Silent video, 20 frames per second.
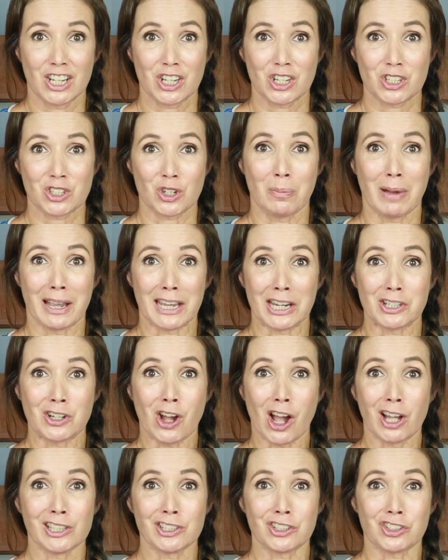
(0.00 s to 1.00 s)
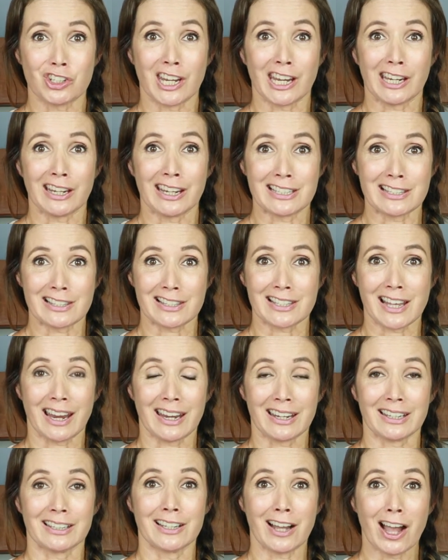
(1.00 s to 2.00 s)
So by acknowledging and
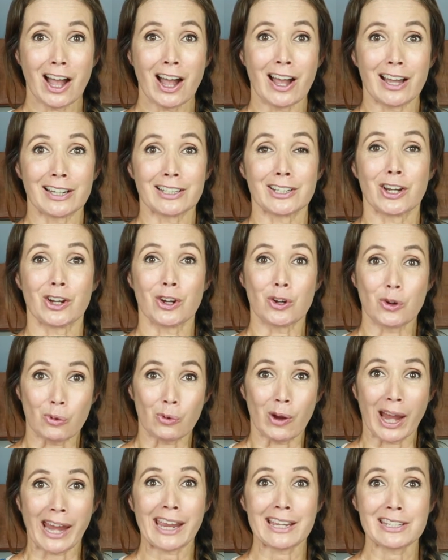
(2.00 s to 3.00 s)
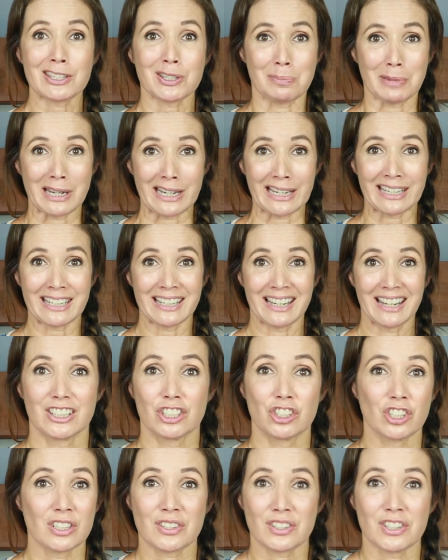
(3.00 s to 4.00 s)
saying, God, grant me,
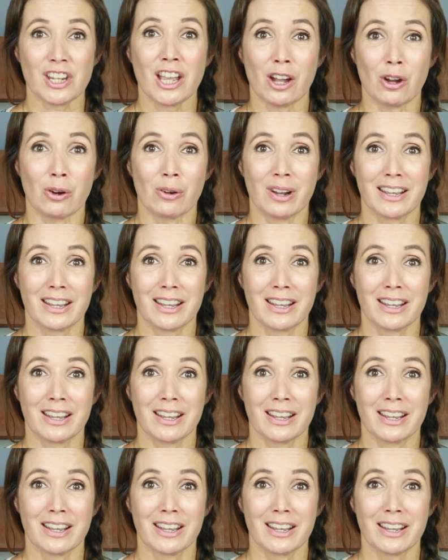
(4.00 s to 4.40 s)
just know